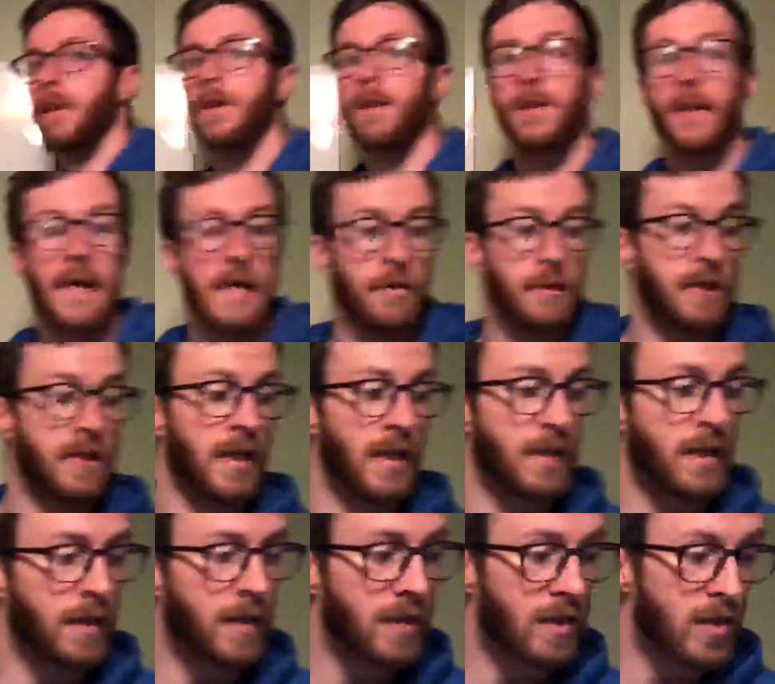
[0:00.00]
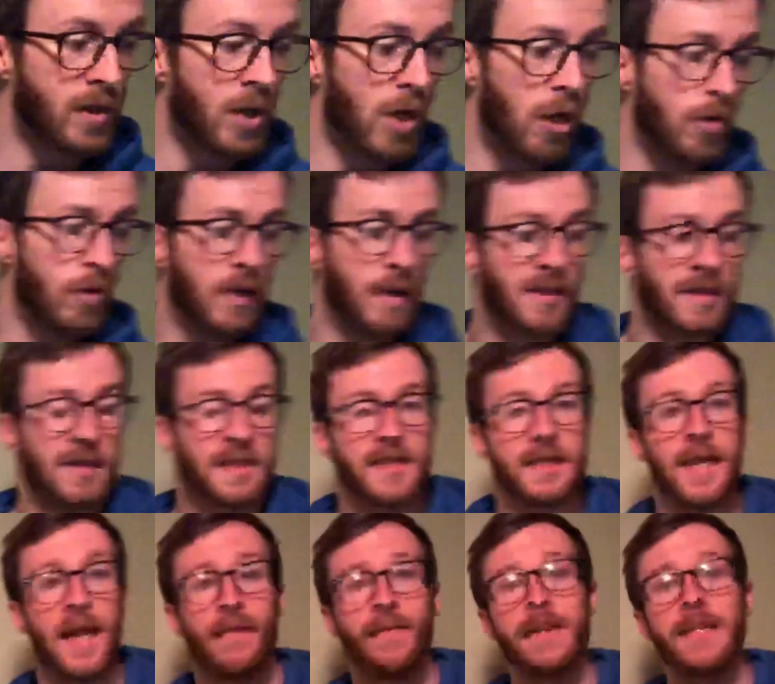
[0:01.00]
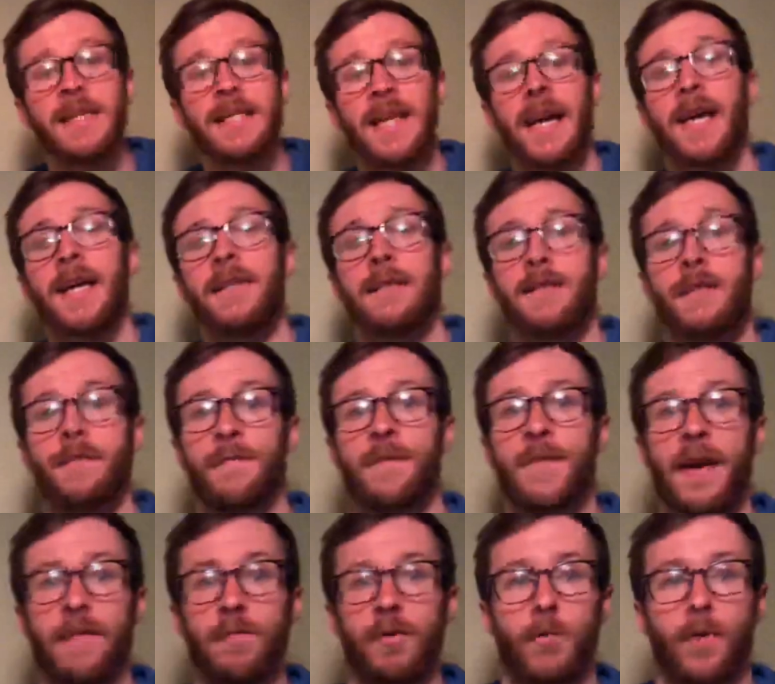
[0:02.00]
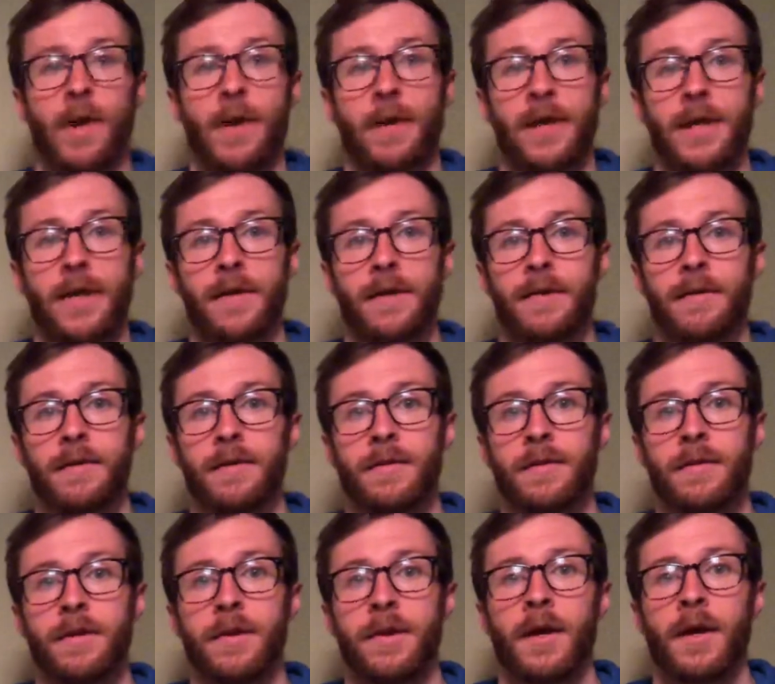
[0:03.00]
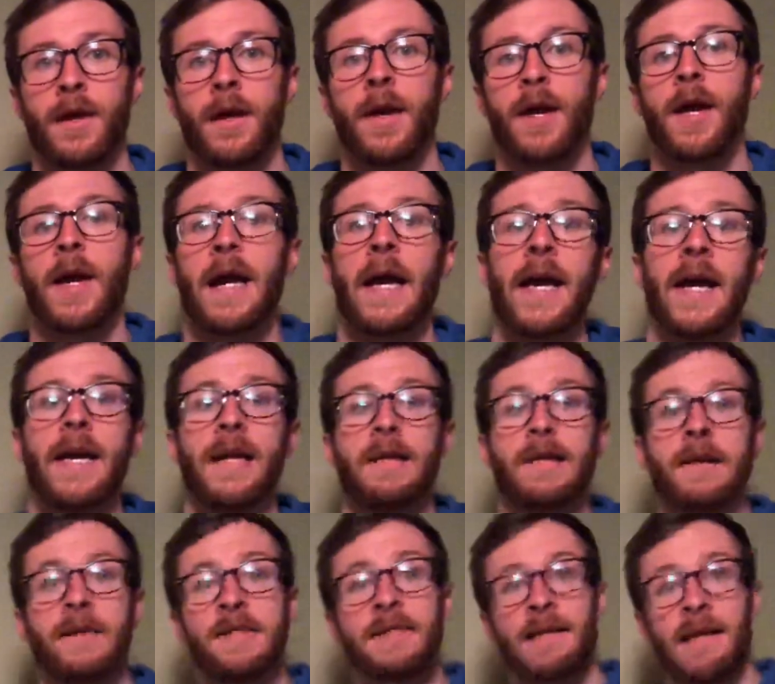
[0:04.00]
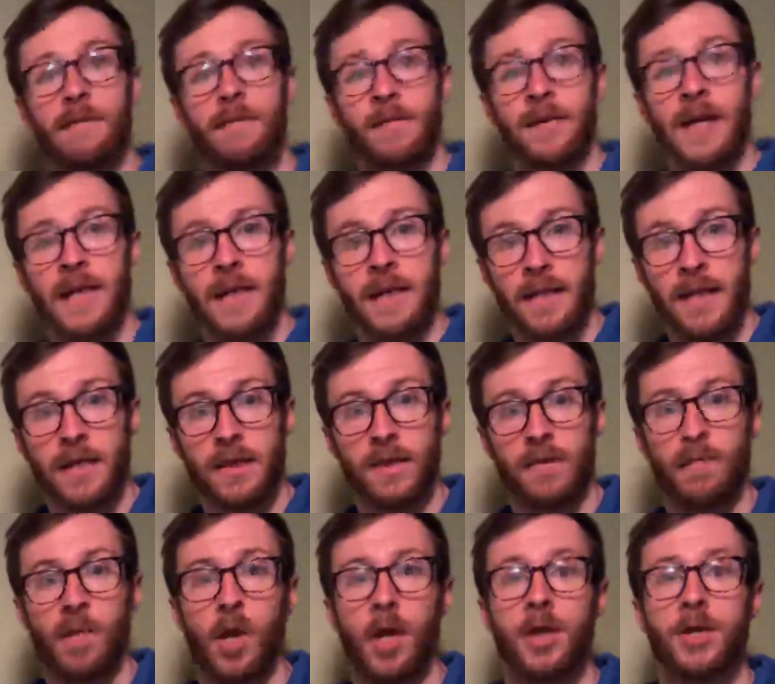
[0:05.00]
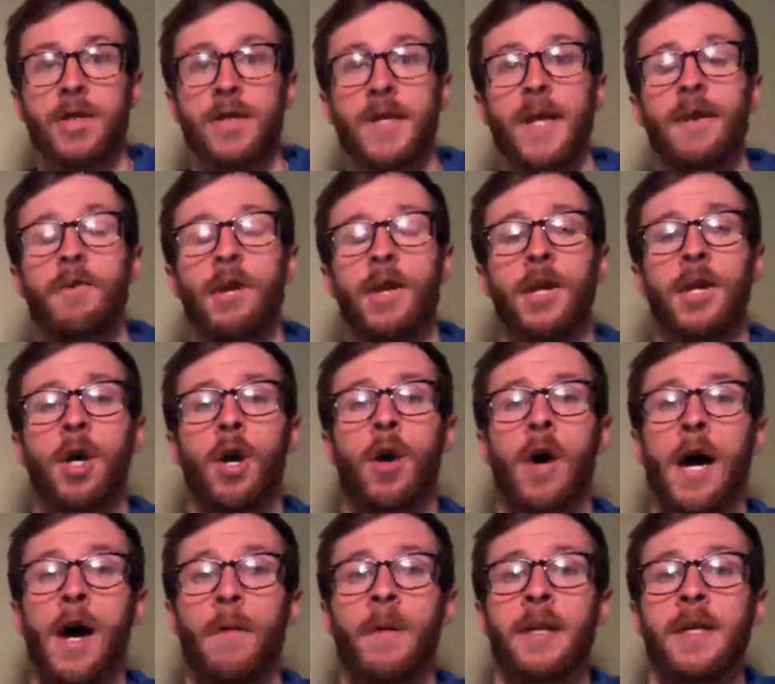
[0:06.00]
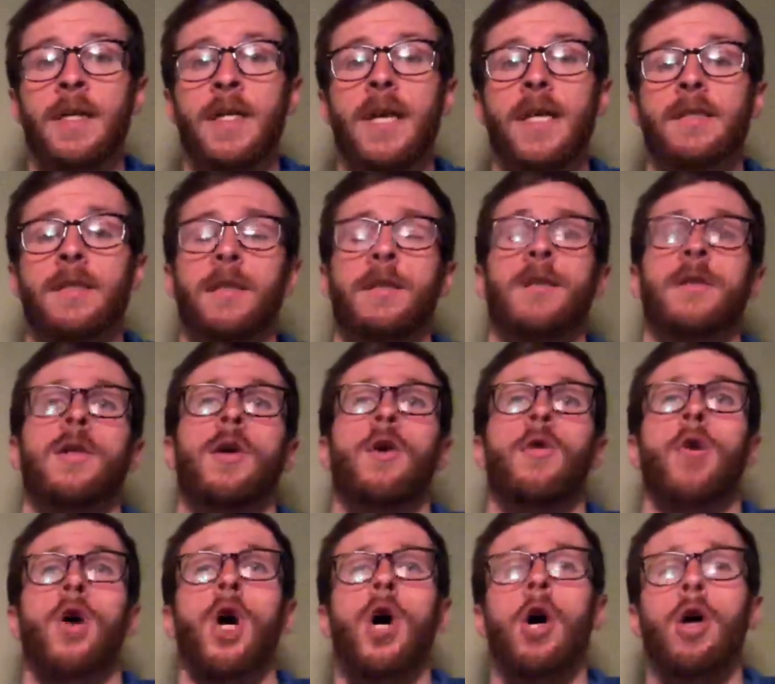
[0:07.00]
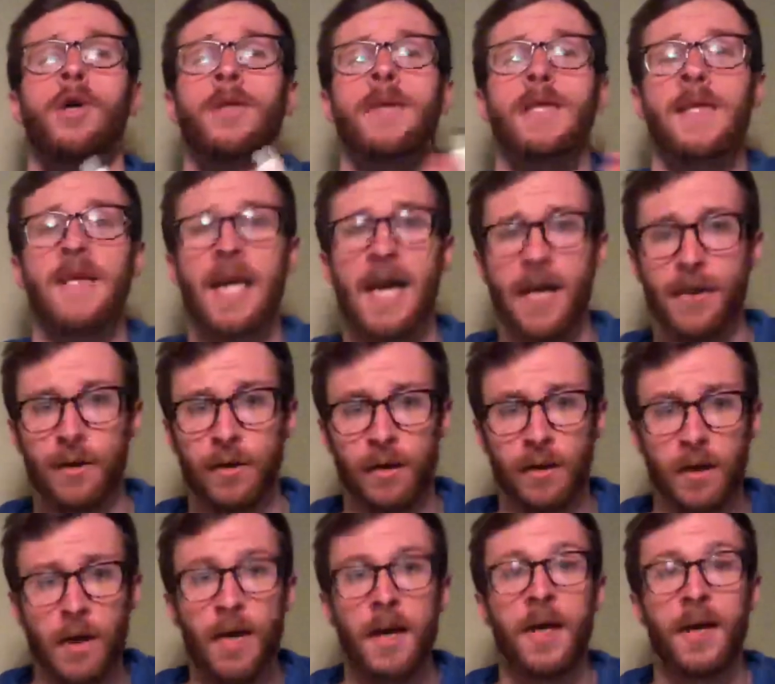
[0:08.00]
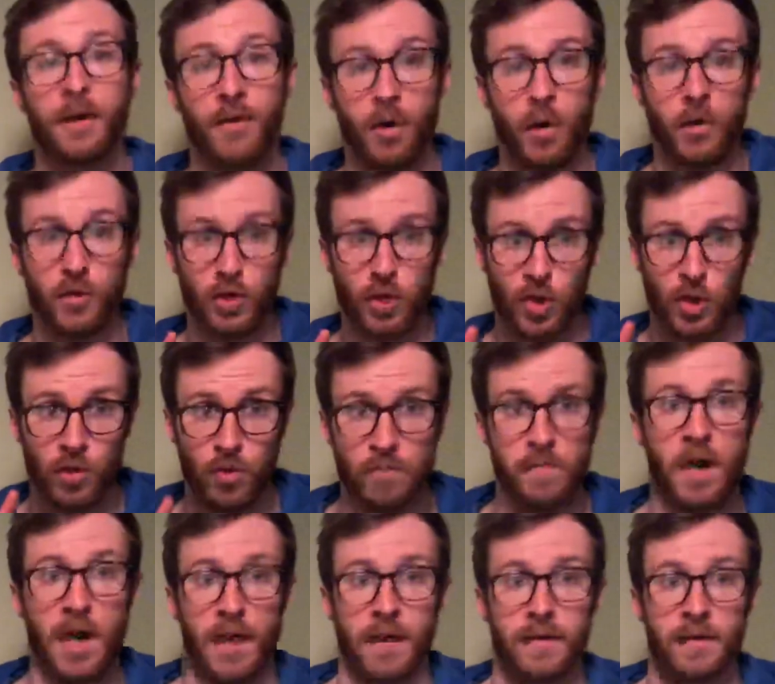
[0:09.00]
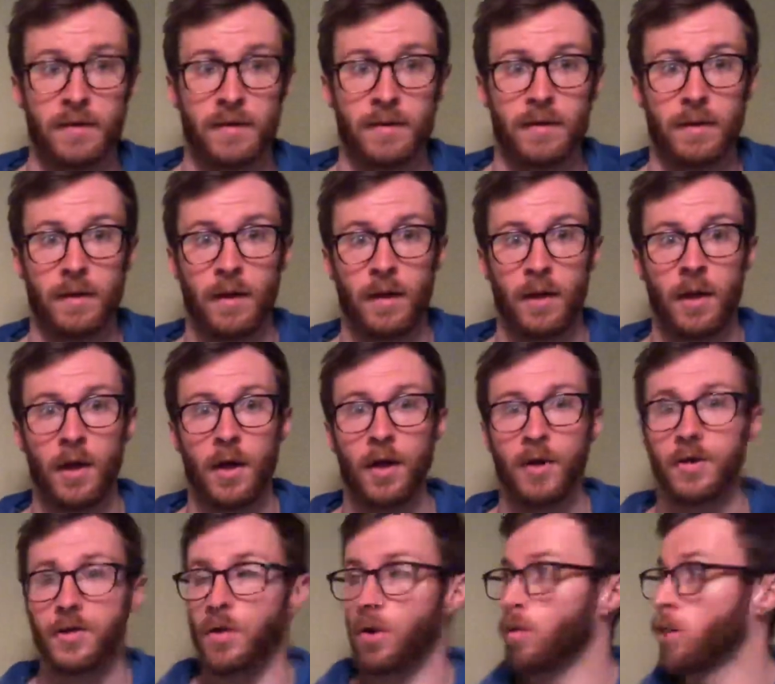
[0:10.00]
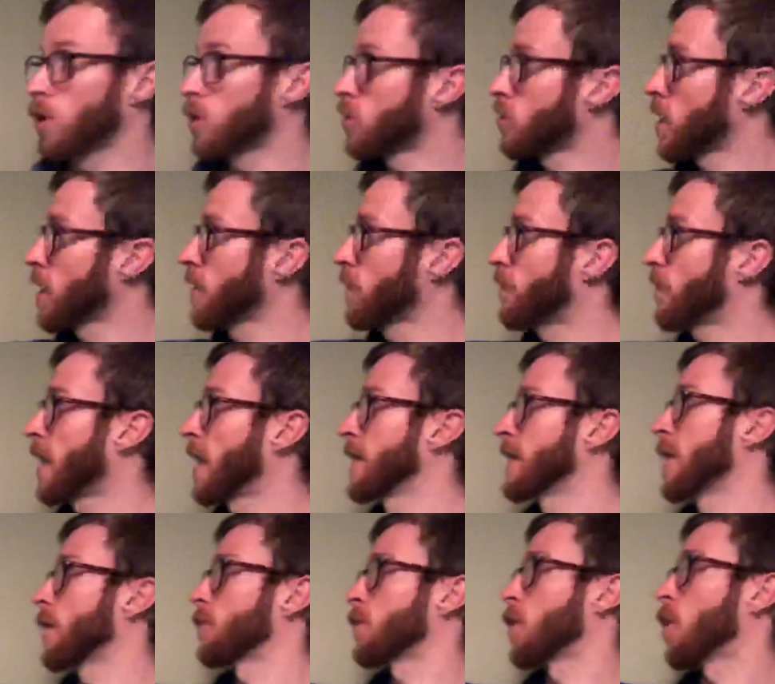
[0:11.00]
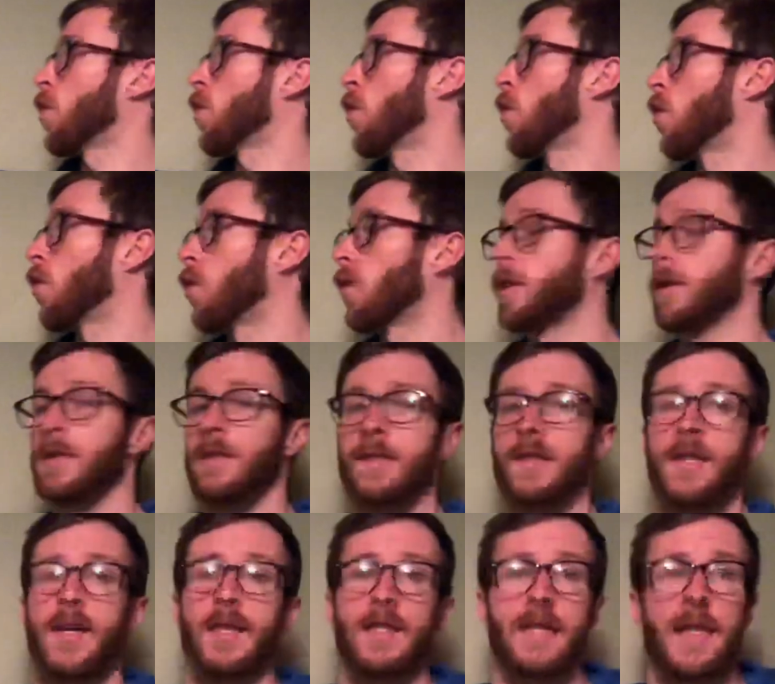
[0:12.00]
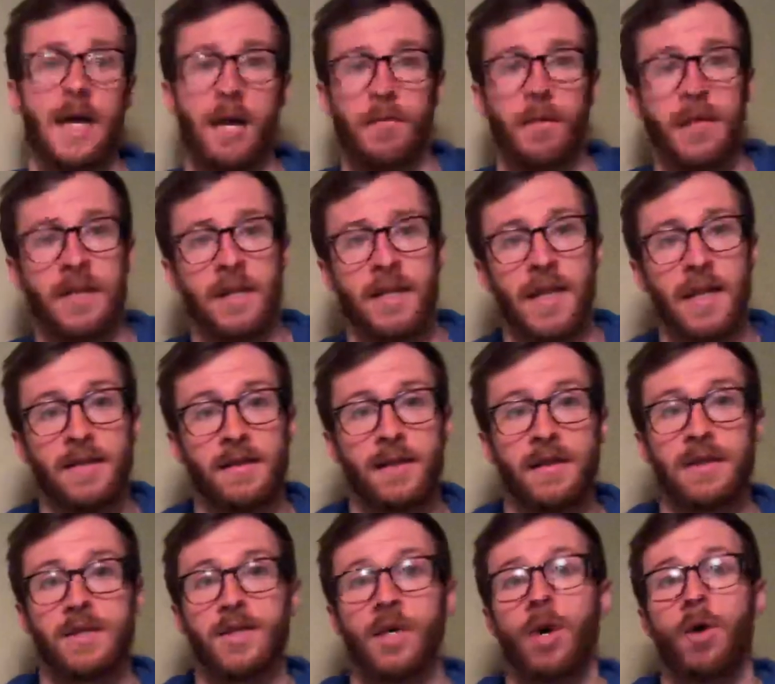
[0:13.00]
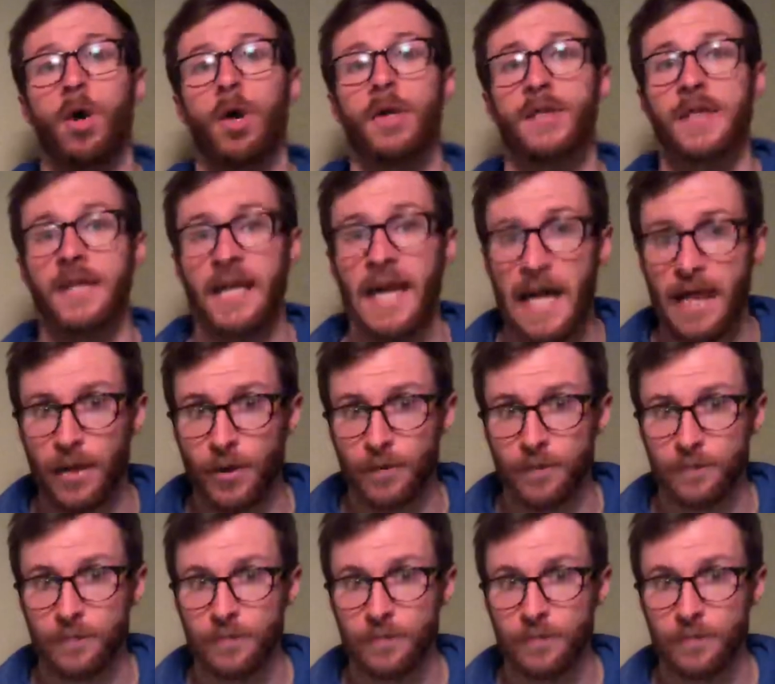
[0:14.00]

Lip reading: Now it says it snowed 7 days in February and the same amount of days in March, and they want to know how many days it snowed all together in those 2 months. So we're trying to find out the whole, because it says how many days did it snow all together.